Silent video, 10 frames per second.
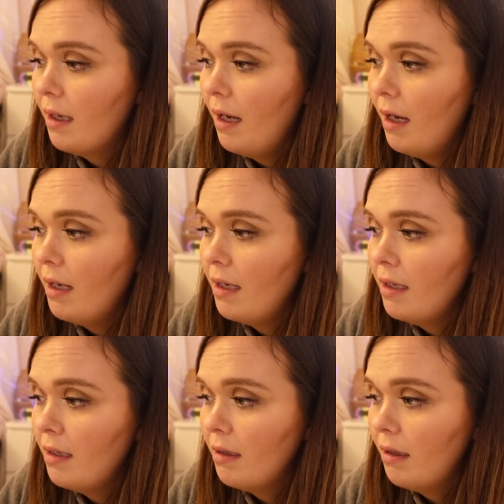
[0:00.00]

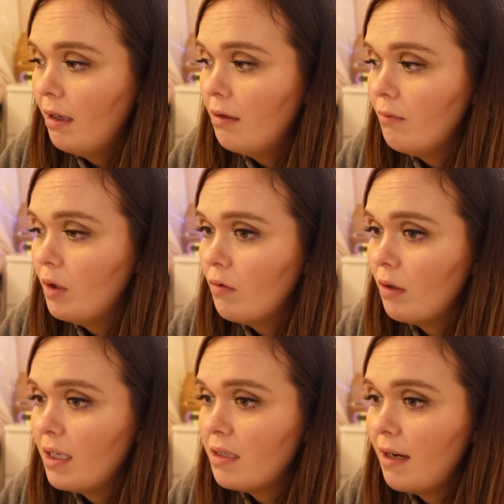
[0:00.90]
I hope we all
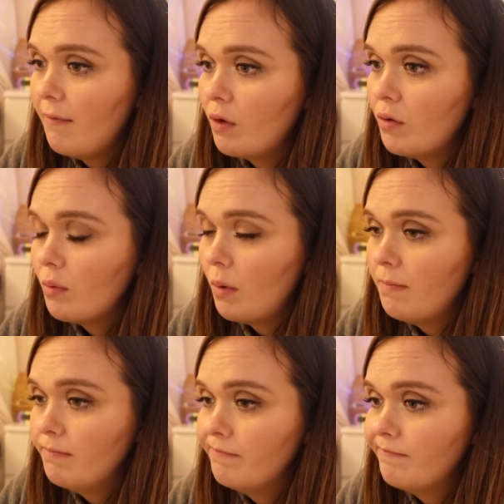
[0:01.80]
get to have a good
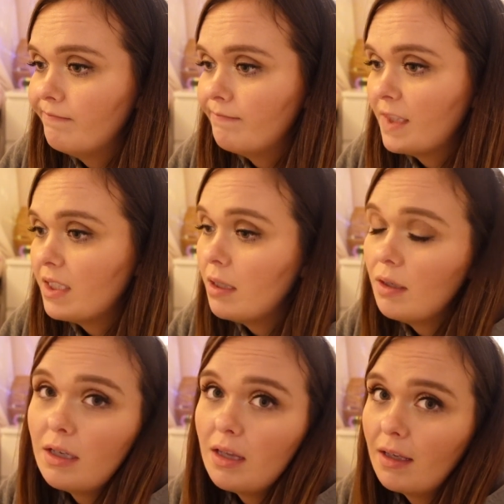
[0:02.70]
one. It's the
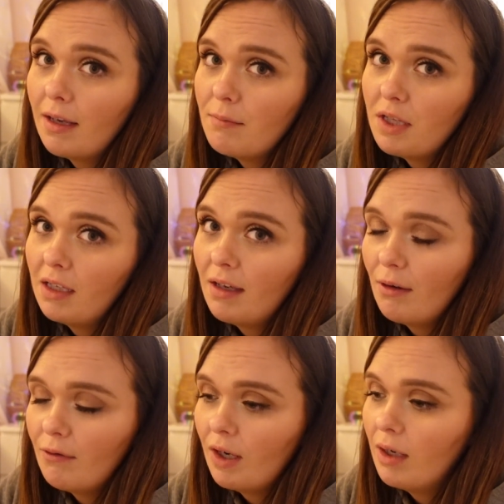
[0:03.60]
only thing that I'm
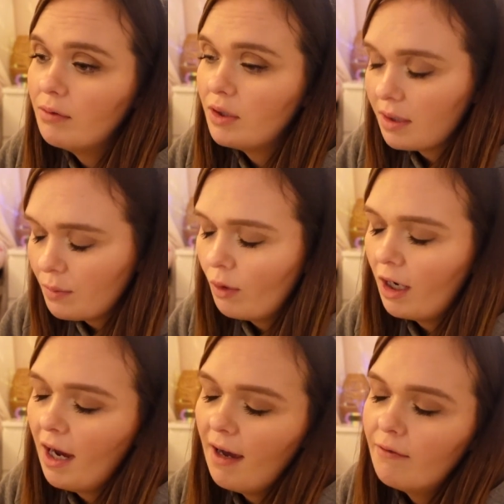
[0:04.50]
thinking of now. Just
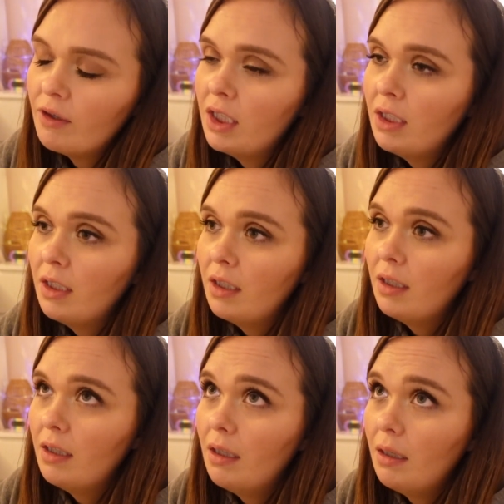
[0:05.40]
want to have
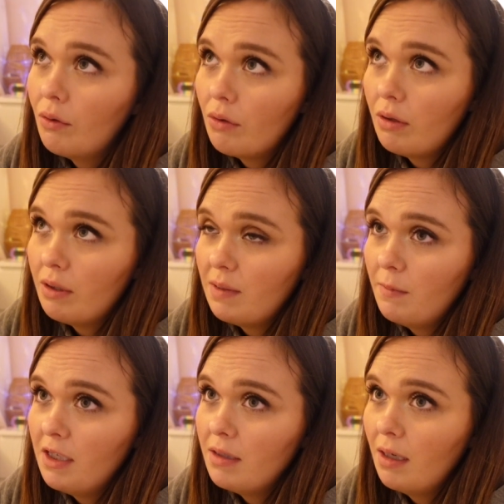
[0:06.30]
a good
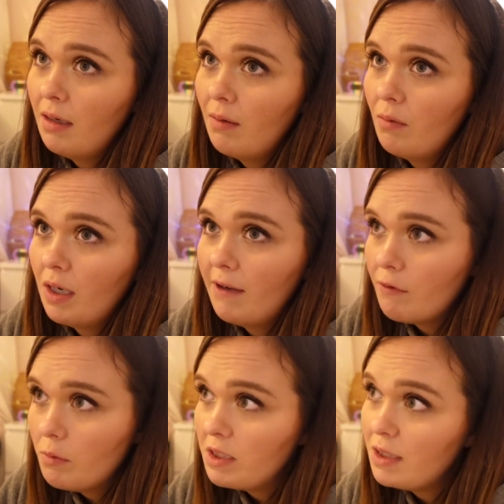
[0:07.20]
Christmas, and I want
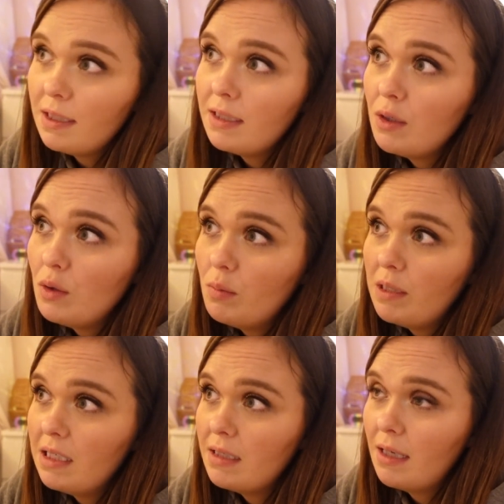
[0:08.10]
everybody to
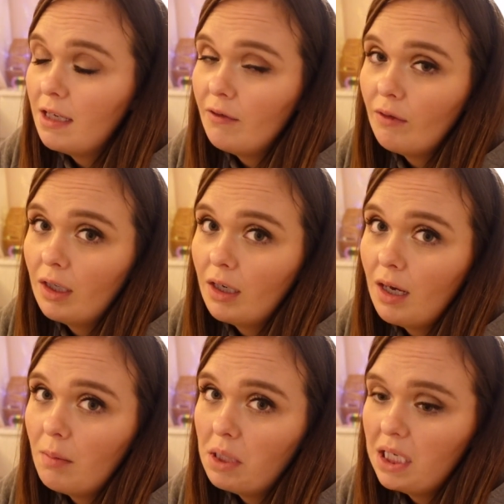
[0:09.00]
be safe and
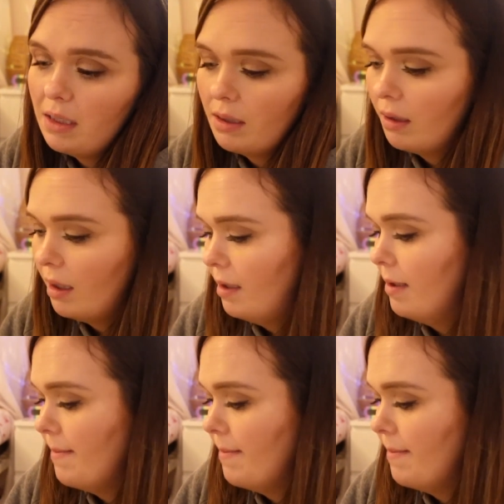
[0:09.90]
happy. But